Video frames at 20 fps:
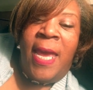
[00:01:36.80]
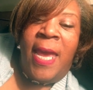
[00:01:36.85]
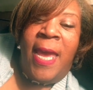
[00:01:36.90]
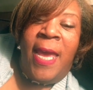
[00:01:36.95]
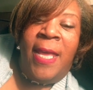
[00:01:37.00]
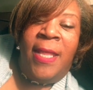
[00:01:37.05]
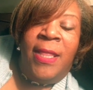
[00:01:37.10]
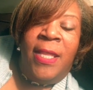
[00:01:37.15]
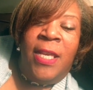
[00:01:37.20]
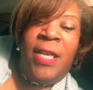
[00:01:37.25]

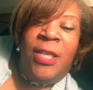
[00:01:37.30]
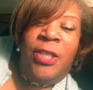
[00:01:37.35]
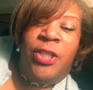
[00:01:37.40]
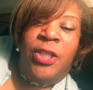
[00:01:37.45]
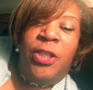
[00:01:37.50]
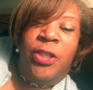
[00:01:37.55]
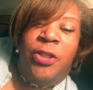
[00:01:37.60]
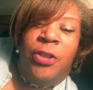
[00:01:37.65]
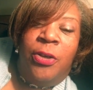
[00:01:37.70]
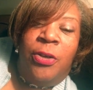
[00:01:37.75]
And then
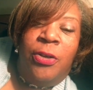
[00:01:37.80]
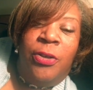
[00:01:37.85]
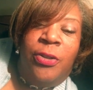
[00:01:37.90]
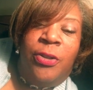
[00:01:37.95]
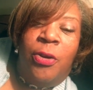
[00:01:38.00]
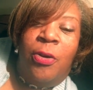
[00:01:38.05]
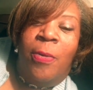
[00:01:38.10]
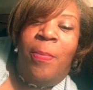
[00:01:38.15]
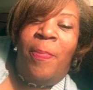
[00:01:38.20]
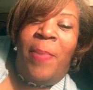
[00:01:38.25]
she
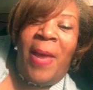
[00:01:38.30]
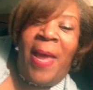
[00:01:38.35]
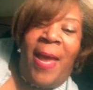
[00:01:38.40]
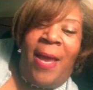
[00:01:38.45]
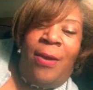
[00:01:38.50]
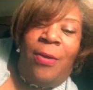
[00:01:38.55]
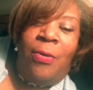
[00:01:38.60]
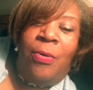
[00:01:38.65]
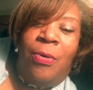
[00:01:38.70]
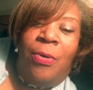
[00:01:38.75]
turns her
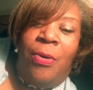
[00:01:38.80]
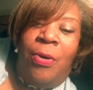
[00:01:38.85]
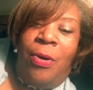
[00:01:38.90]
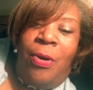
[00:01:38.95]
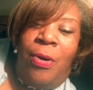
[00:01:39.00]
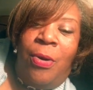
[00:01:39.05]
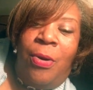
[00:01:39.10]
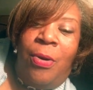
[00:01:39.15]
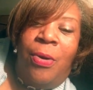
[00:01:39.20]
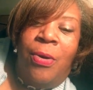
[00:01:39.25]
back on
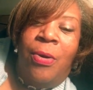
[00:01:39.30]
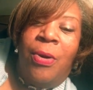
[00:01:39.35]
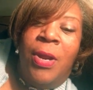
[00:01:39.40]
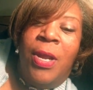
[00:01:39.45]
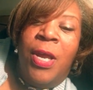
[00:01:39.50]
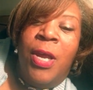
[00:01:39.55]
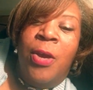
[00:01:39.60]
her